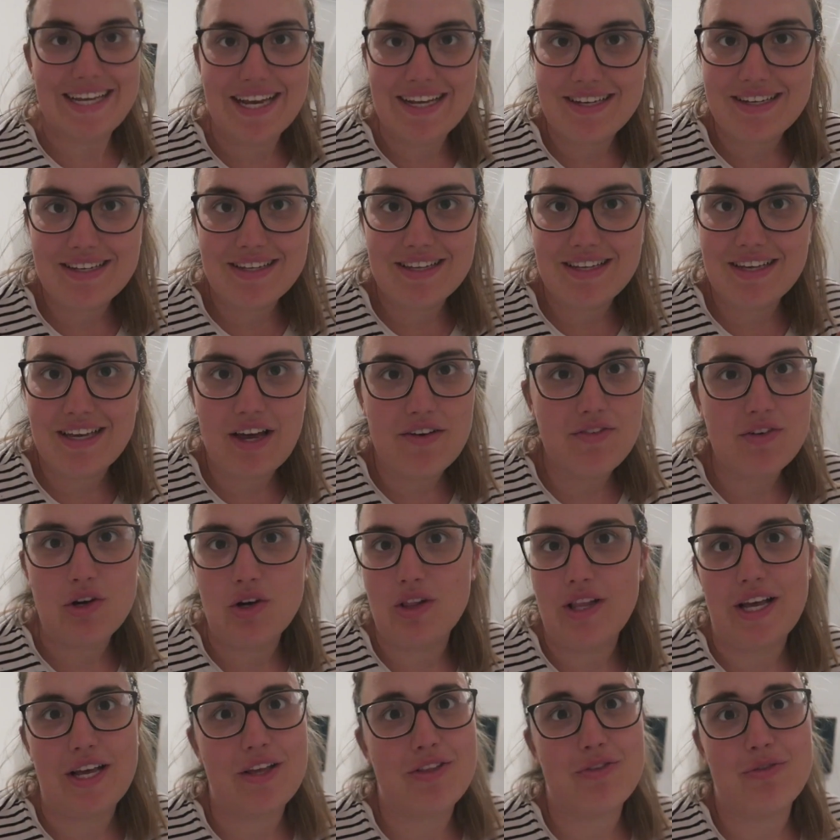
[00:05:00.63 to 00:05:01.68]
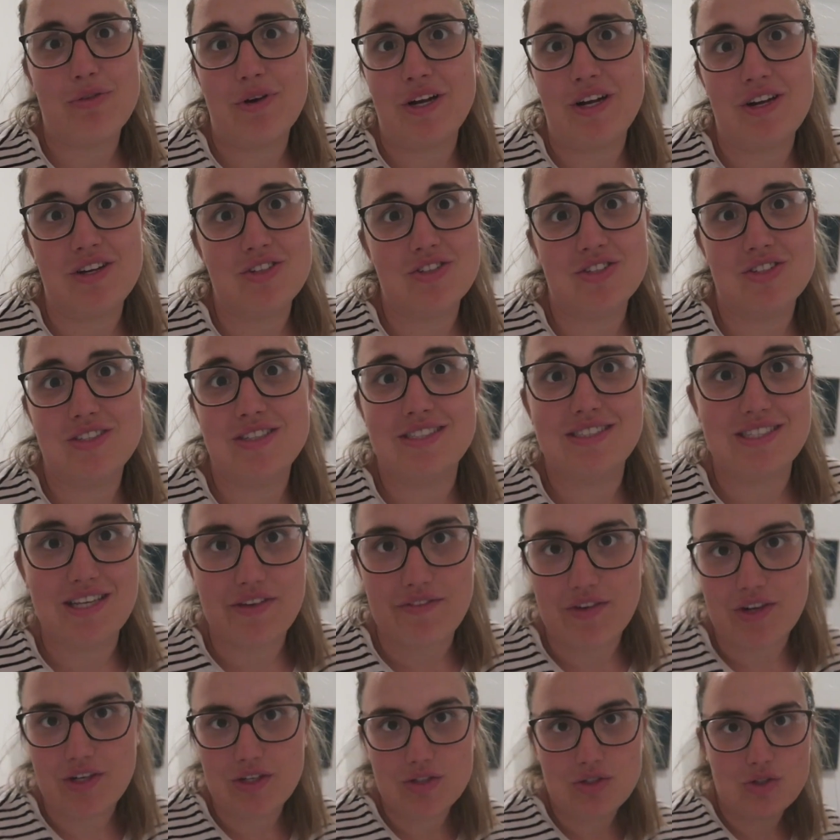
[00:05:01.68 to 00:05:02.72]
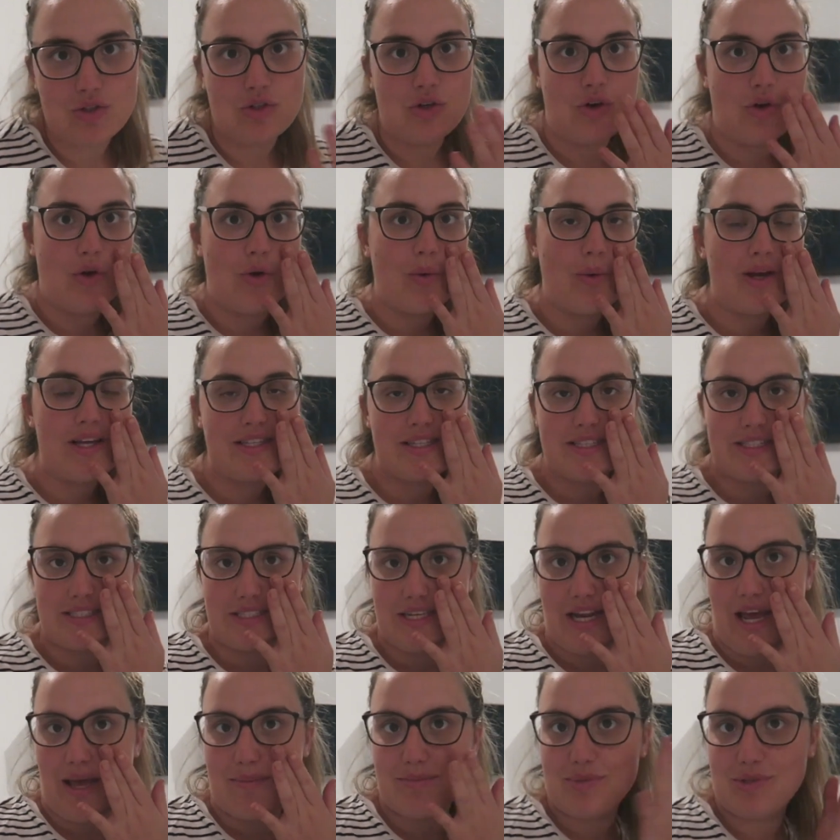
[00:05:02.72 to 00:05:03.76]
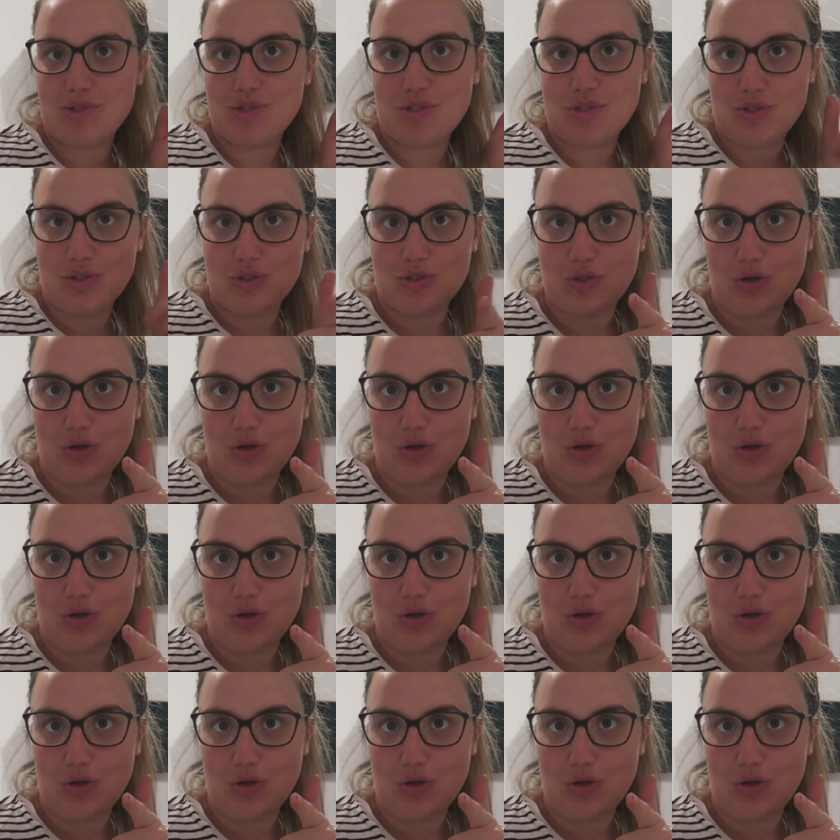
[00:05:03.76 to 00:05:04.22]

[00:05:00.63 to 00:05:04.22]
Technically, I've got like 372 steps to